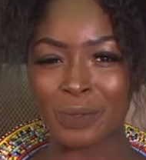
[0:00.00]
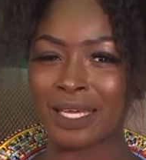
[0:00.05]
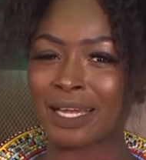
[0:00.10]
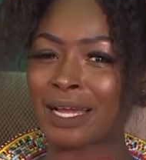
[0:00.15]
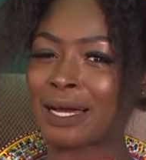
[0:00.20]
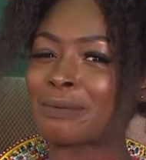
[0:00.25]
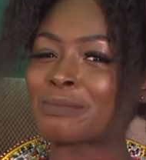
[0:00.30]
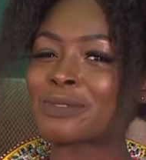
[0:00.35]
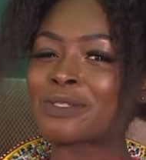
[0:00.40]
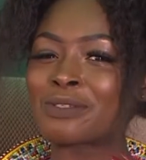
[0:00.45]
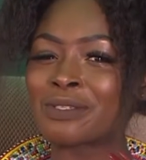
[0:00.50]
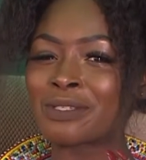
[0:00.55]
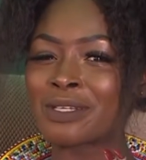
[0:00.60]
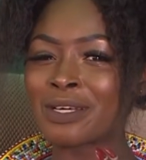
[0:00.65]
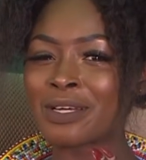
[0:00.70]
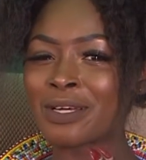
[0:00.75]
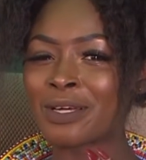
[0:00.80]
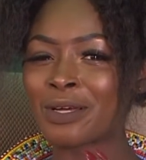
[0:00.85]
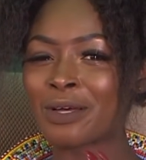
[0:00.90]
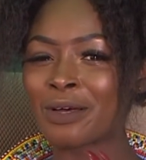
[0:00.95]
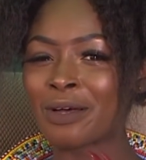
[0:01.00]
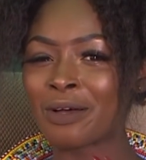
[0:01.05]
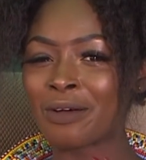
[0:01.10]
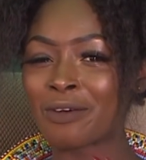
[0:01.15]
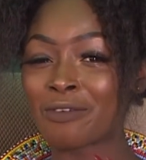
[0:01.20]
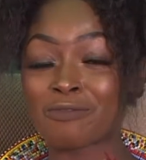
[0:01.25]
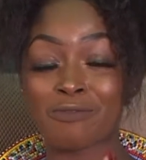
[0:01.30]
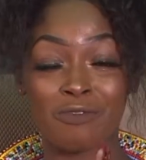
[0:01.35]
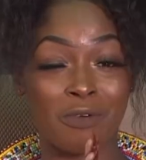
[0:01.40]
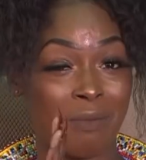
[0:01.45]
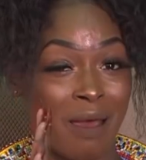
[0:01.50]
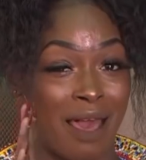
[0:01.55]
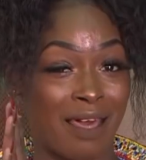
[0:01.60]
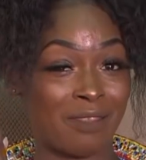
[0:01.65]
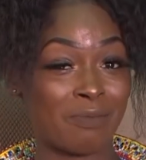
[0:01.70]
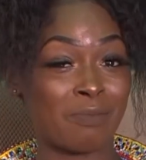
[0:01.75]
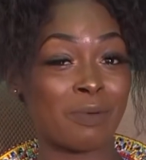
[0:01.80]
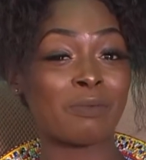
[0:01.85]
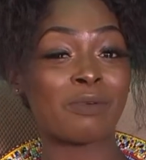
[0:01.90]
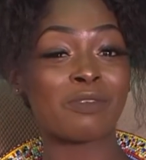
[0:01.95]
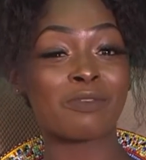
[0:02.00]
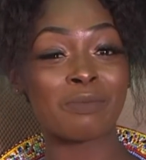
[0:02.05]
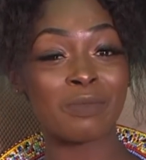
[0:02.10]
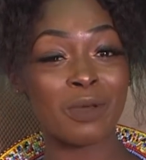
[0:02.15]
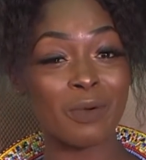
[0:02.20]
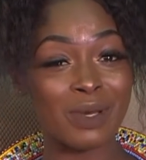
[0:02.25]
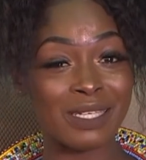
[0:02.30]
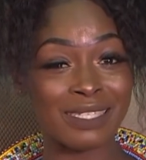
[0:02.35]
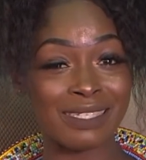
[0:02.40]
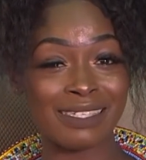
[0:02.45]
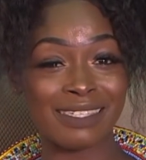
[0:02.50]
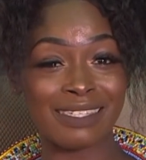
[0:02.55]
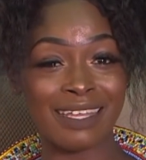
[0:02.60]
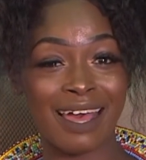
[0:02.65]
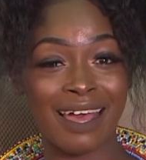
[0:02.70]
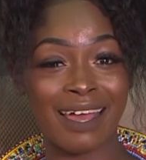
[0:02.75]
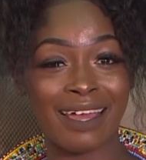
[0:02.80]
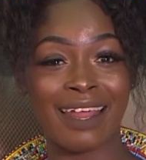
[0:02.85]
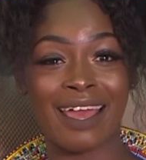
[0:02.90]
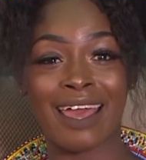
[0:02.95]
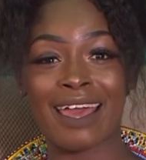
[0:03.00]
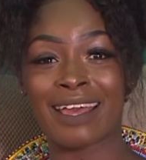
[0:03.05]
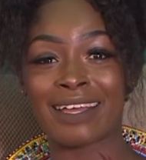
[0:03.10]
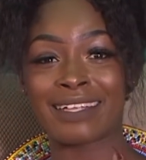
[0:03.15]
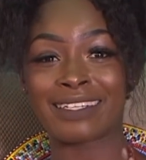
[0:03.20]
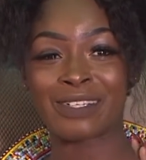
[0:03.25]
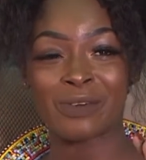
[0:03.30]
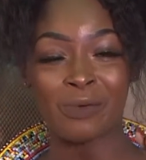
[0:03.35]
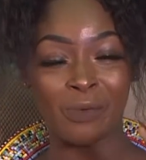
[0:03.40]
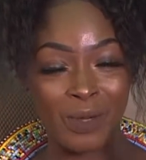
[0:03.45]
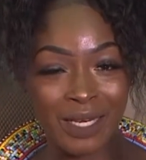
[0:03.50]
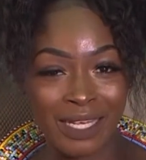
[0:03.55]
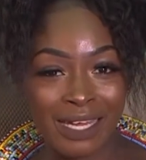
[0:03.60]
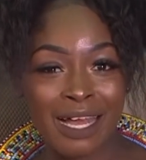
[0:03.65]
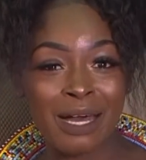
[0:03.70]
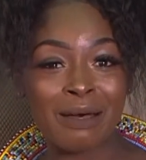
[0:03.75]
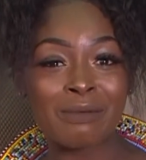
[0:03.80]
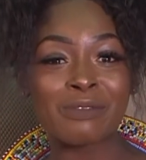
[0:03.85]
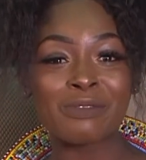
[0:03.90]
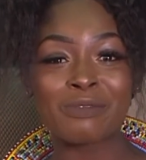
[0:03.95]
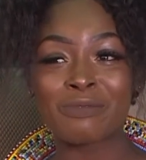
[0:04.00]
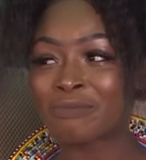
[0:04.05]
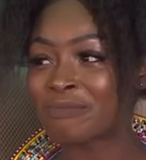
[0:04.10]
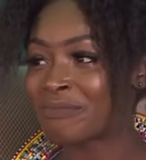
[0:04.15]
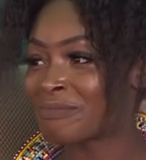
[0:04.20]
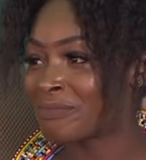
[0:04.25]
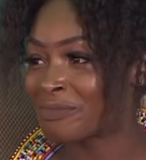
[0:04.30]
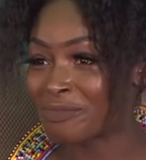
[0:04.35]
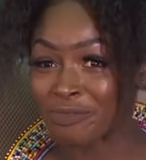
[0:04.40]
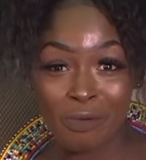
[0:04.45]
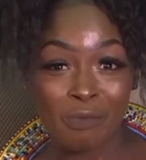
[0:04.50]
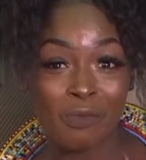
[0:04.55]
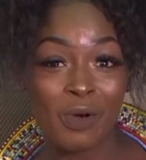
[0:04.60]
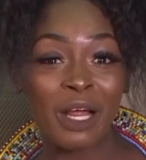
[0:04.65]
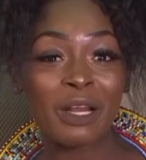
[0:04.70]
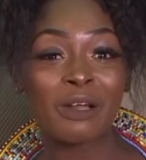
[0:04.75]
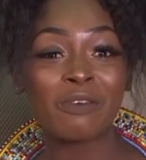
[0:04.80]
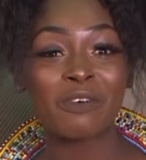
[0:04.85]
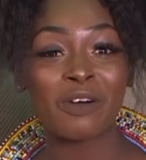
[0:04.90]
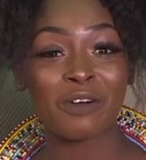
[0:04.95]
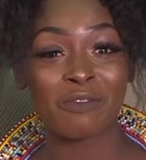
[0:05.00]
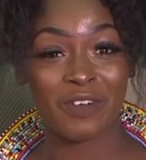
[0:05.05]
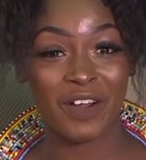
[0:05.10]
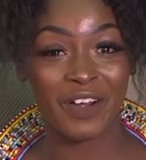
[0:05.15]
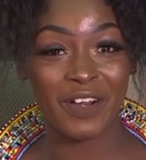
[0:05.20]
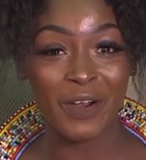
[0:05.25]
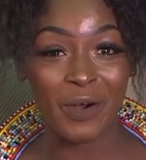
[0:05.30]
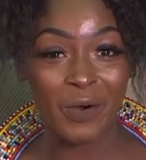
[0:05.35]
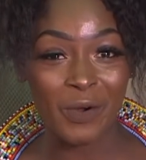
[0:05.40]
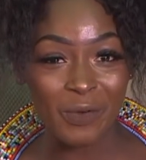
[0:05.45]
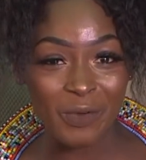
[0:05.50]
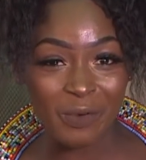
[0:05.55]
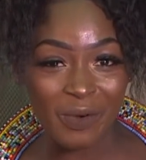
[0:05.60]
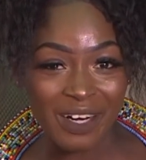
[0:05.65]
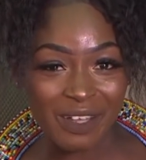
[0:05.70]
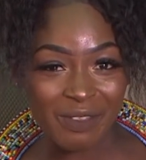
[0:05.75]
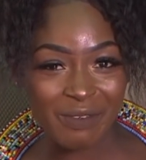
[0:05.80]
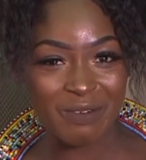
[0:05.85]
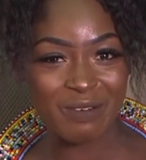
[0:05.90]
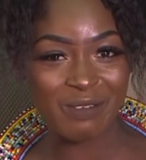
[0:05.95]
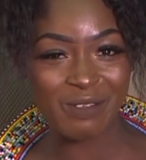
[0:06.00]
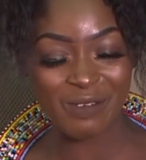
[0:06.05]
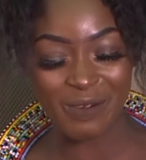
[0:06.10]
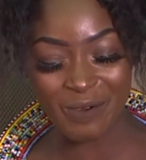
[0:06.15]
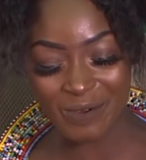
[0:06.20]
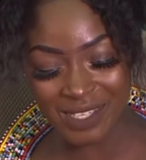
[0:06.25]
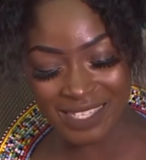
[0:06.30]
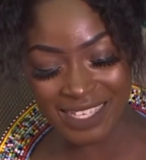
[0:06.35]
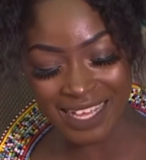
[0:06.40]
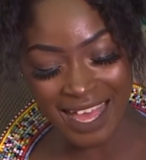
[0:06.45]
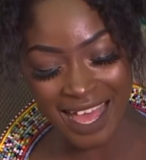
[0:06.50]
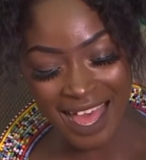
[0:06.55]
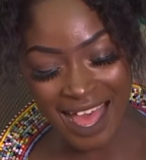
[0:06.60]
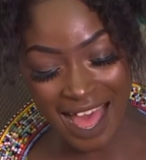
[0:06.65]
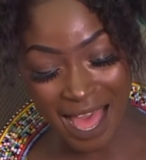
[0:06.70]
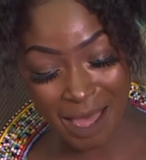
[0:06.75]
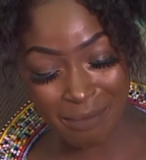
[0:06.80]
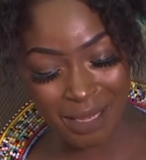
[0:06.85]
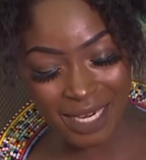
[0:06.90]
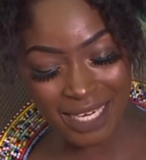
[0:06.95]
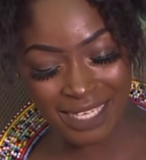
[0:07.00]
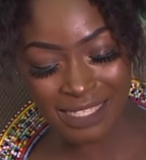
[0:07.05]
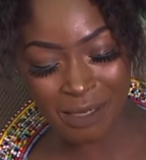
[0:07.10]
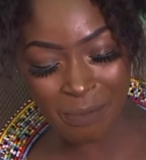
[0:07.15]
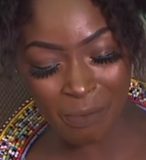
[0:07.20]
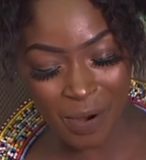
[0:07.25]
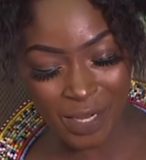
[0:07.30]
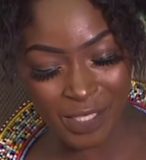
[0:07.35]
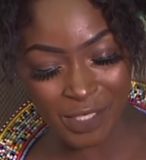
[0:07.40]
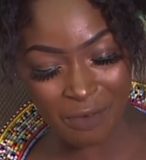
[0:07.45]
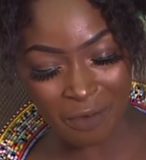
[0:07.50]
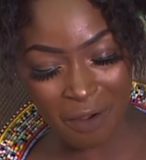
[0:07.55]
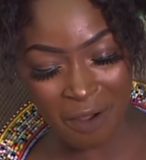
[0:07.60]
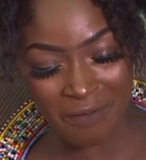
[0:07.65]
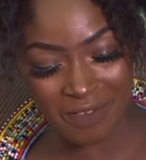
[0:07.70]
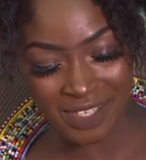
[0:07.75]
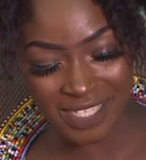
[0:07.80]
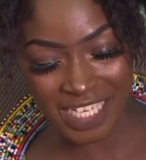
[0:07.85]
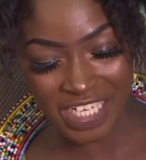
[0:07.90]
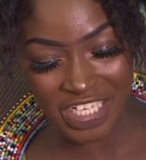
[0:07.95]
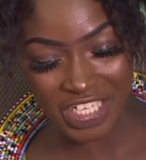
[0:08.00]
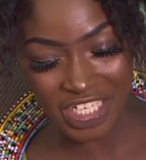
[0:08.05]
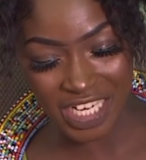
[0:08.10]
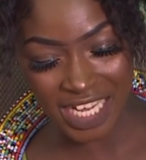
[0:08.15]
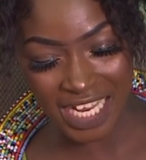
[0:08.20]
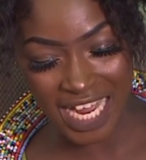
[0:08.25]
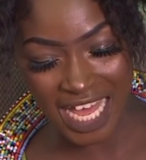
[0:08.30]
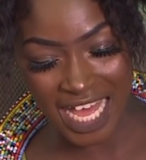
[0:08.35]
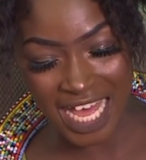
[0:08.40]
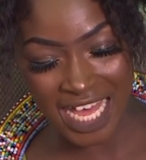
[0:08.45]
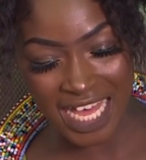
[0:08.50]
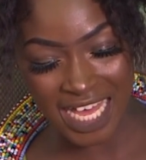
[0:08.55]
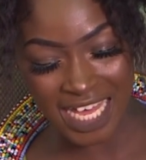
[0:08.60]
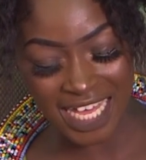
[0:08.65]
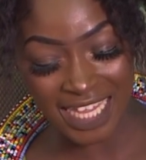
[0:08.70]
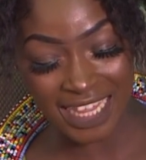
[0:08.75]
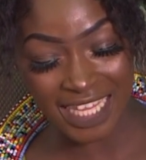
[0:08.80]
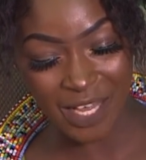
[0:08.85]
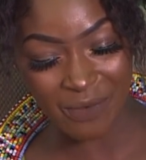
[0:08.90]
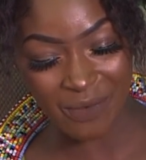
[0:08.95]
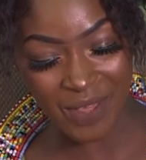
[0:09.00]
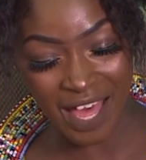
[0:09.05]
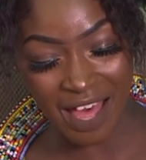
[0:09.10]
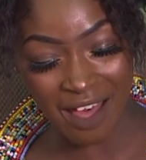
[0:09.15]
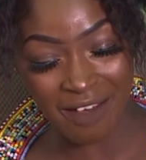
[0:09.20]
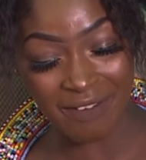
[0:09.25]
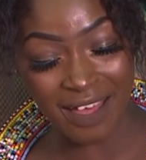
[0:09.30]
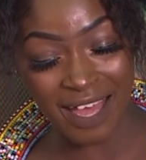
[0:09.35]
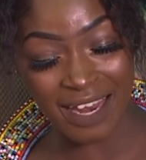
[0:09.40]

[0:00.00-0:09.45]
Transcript: when it comes from other people from the western side, and when it comes from one of our very own, you want to throw stones? I mean, it's a point of conversation. And then we have